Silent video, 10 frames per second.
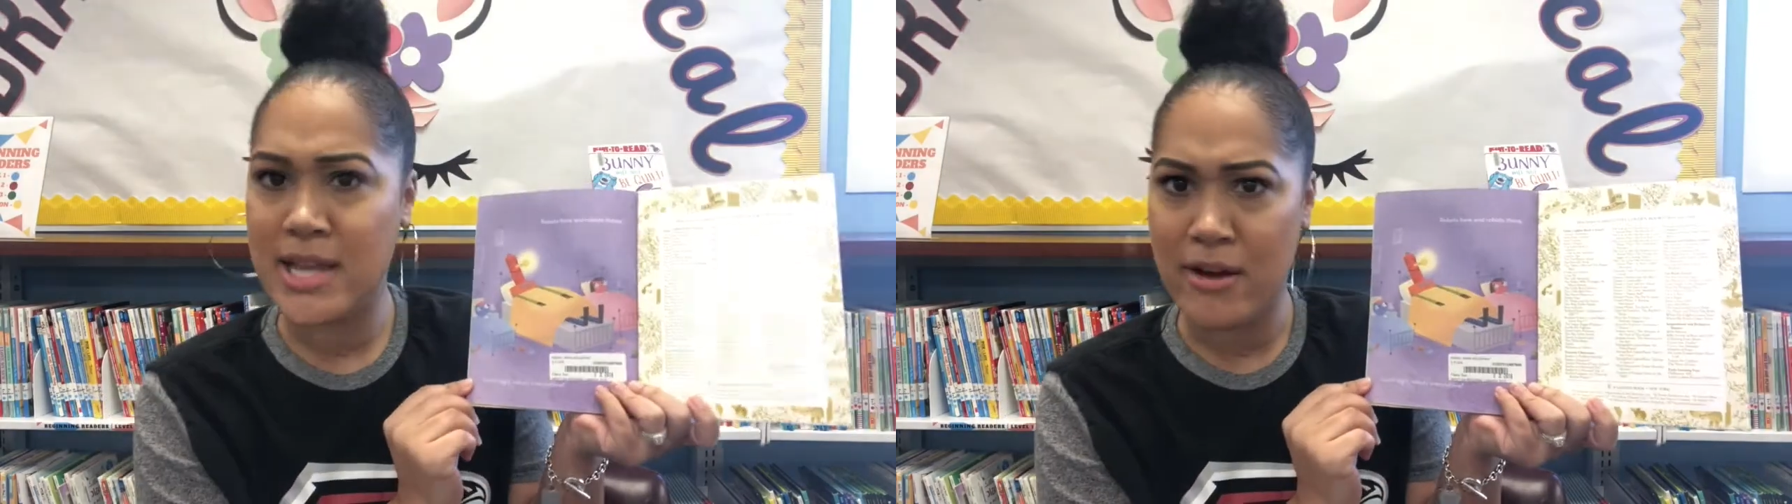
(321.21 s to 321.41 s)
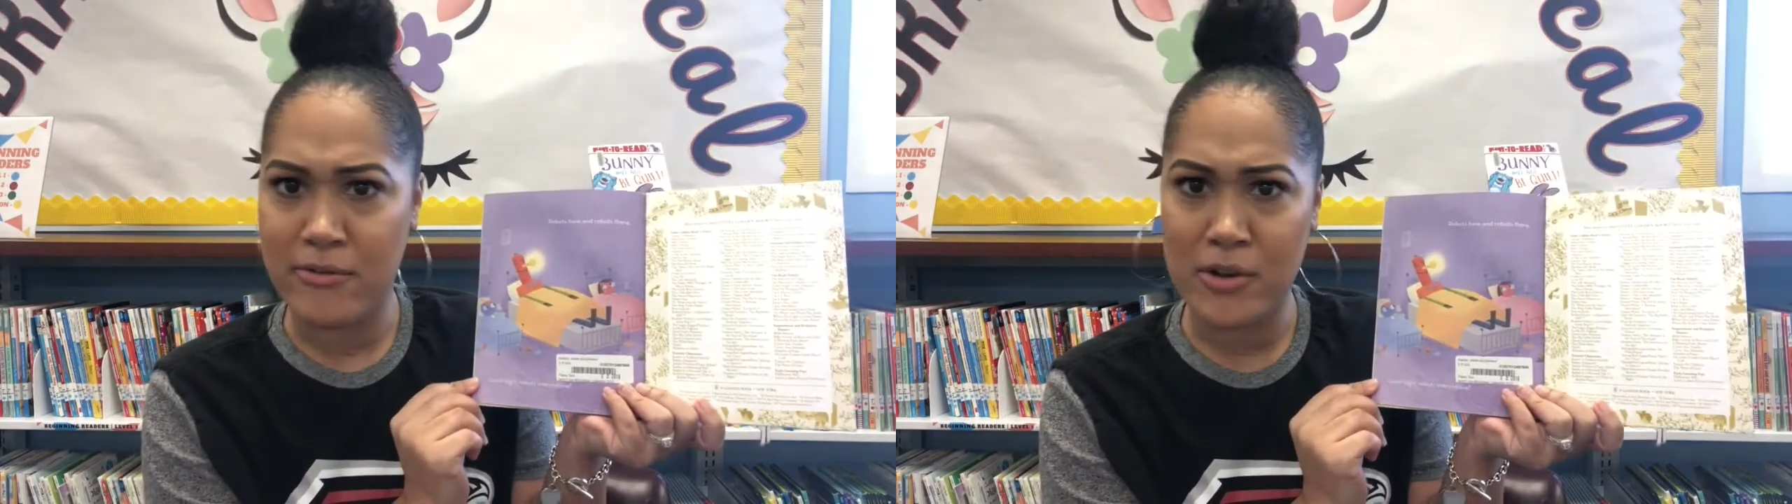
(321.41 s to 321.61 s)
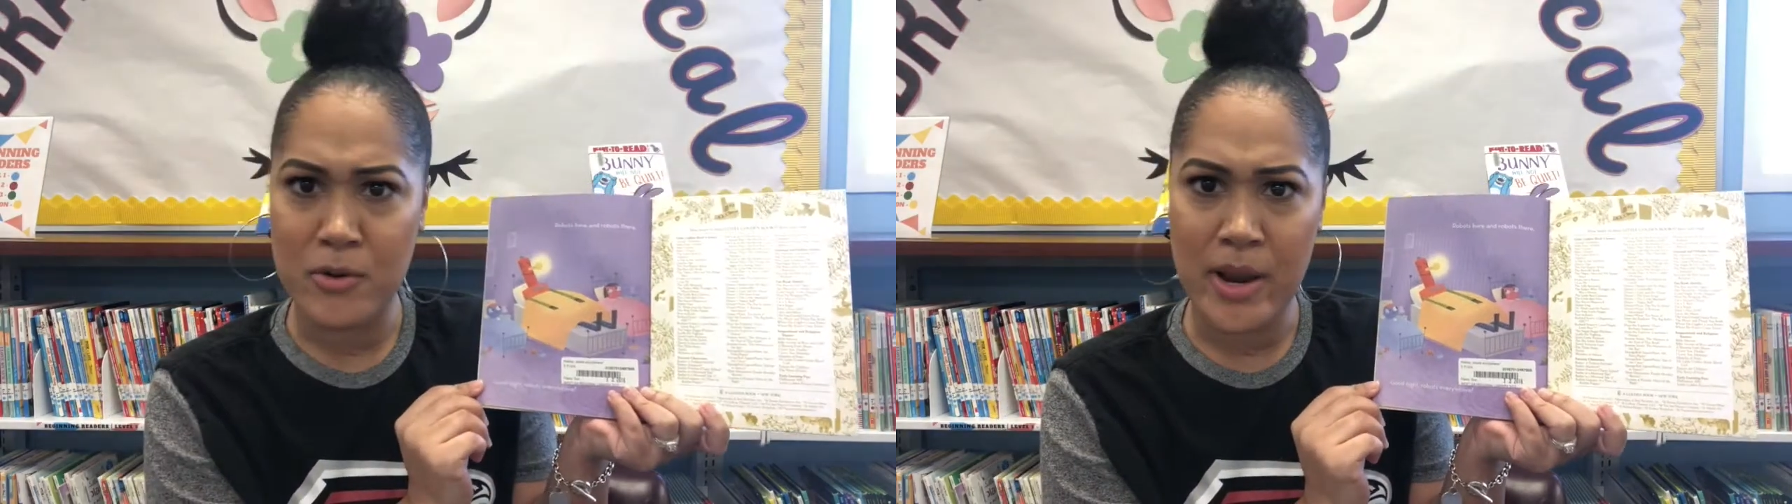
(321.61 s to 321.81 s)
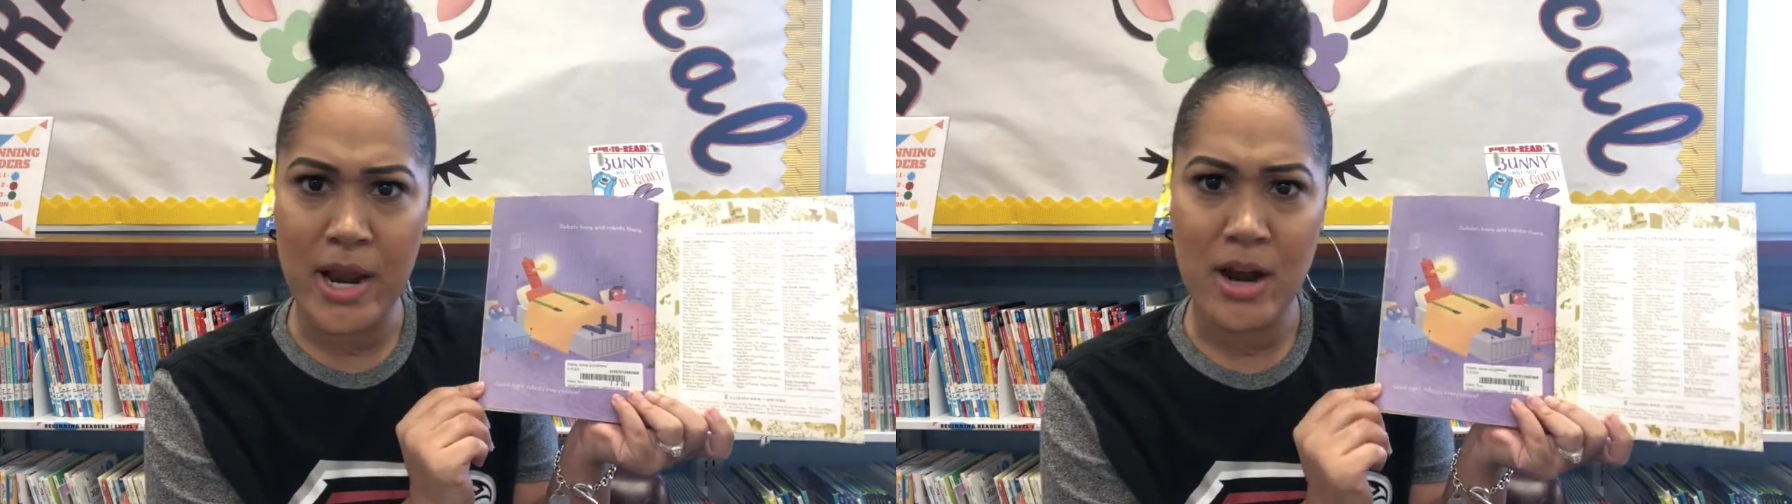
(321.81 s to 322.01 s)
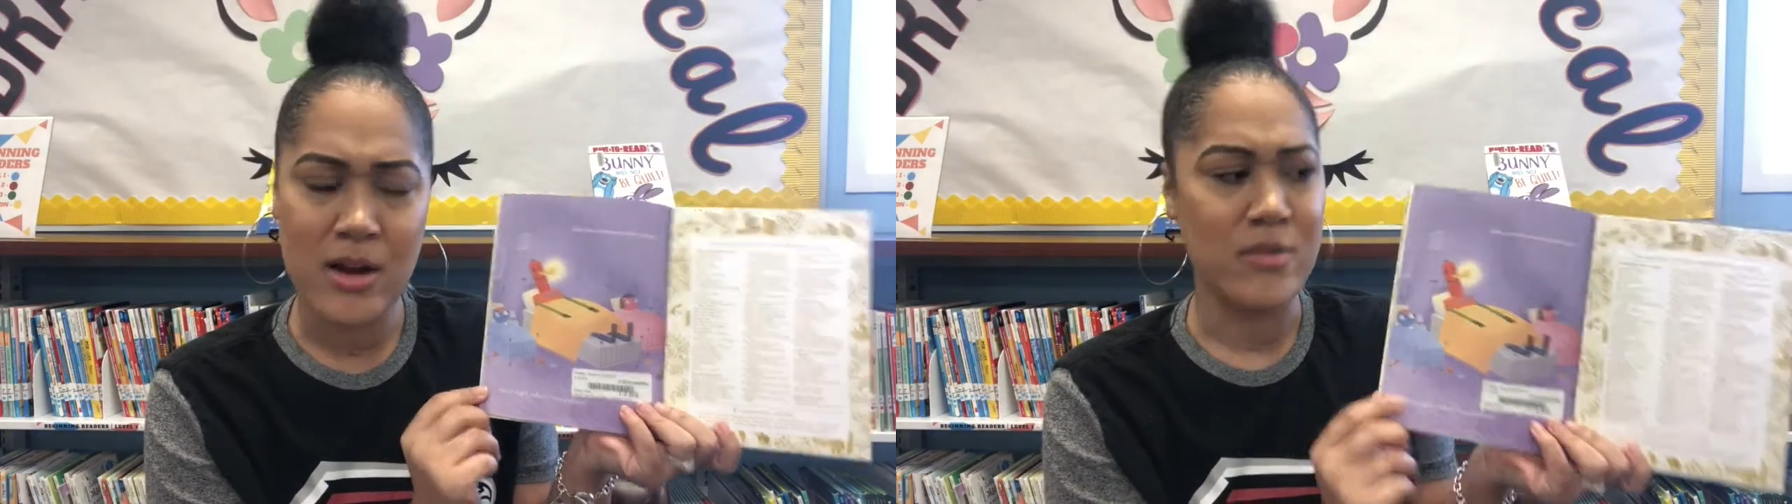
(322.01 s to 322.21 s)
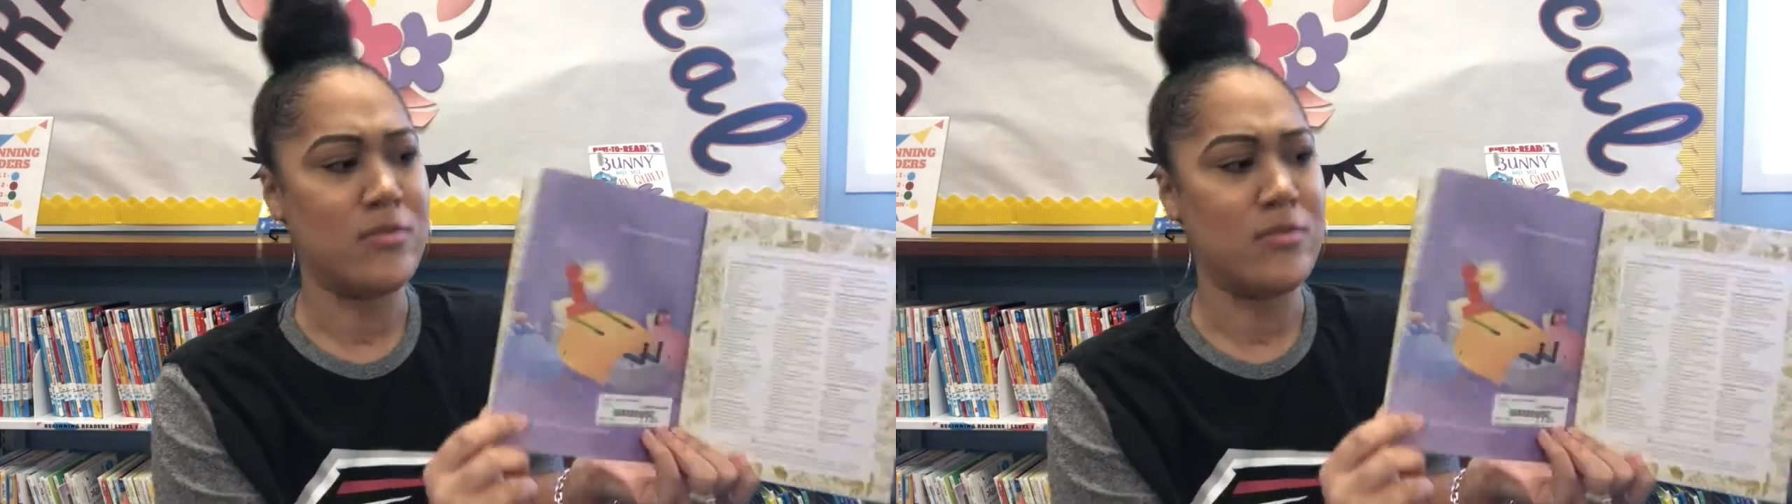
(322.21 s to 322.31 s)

everywhere.